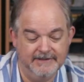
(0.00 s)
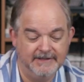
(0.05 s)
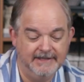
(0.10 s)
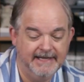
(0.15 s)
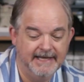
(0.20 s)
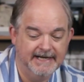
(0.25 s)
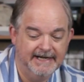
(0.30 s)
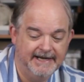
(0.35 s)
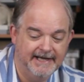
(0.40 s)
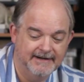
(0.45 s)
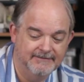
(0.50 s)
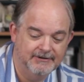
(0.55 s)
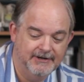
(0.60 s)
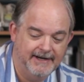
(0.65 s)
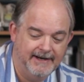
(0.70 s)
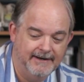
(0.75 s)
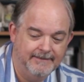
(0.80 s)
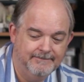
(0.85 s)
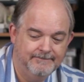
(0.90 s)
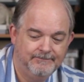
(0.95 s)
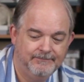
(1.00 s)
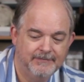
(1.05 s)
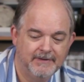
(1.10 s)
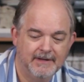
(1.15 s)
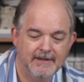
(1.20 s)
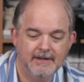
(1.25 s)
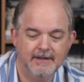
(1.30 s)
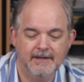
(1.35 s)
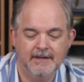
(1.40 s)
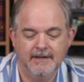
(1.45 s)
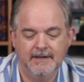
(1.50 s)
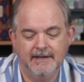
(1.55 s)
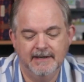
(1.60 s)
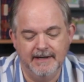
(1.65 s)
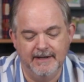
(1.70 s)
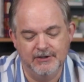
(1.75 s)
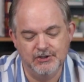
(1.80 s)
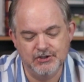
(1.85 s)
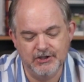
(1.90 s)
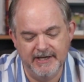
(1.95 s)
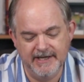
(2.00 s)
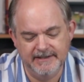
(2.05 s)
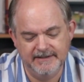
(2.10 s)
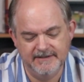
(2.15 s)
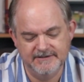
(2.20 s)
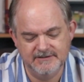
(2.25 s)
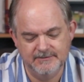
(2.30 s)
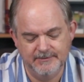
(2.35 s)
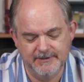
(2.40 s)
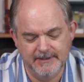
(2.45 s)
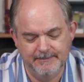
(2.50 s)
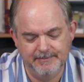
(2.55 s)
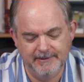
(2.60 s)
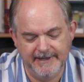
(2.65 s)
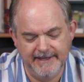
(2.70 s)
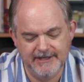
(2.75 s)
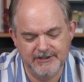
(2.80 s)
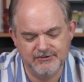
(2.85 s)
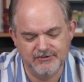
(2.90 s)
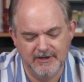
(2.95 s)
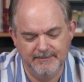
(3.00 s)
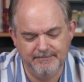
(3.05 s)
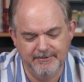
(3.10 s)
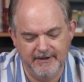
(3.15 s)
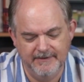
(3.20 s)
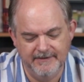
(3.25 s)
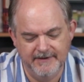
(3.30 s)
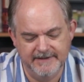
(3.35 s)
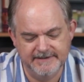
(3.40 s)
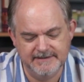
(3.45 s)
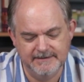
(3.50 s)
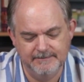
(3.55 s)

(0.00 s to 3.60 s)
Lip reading: get it out of her hand. Now, Giant doesn't want to play a trump on this.